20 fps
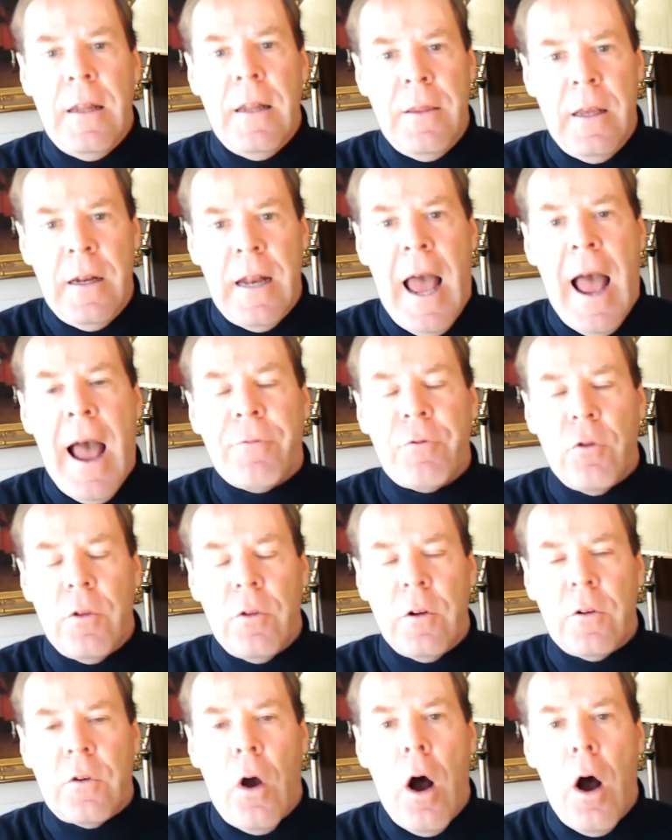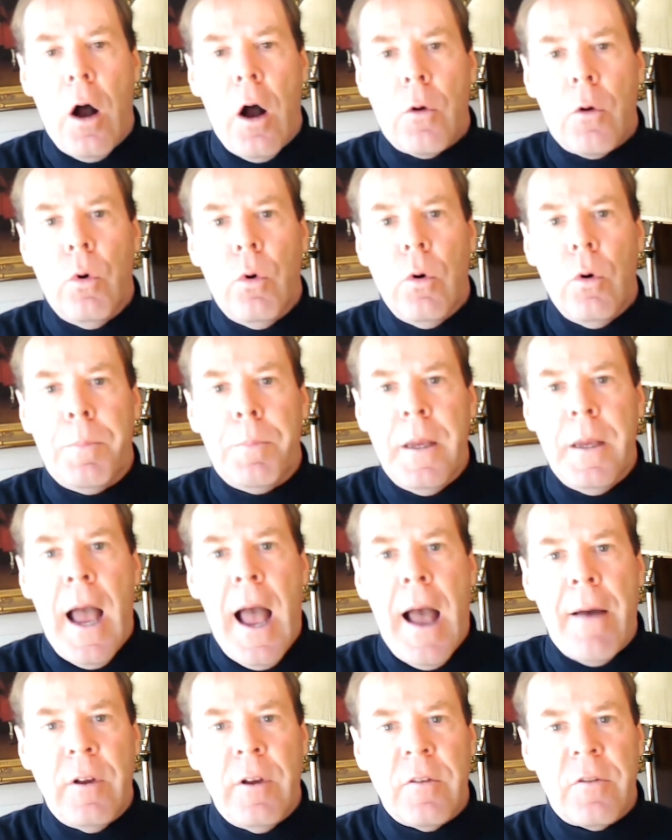And then after the talk, we'll be
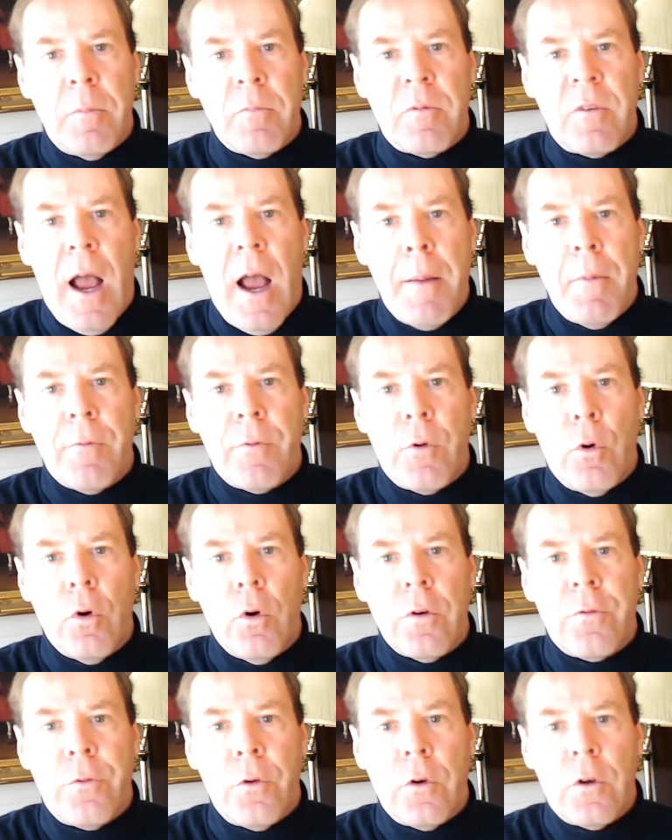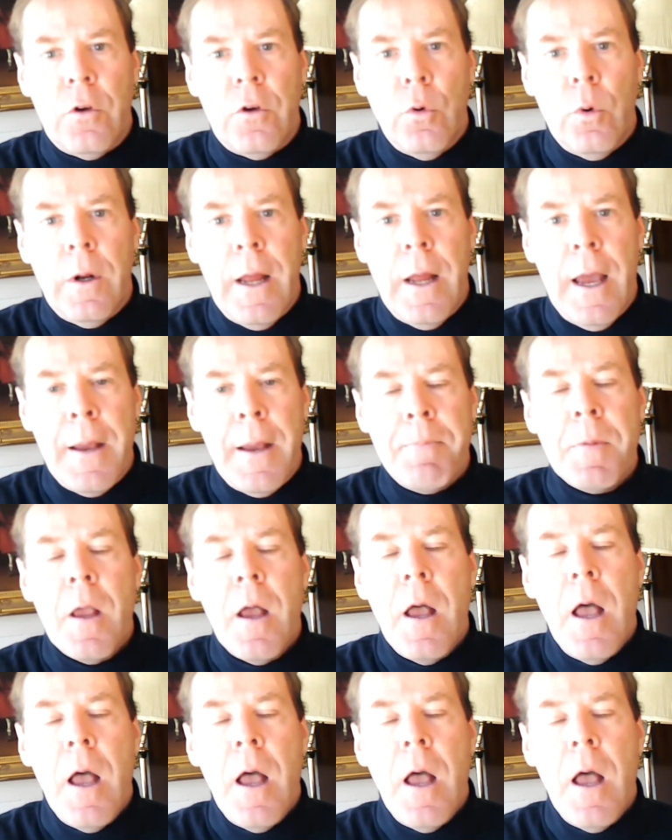having some time, of course, for Q and A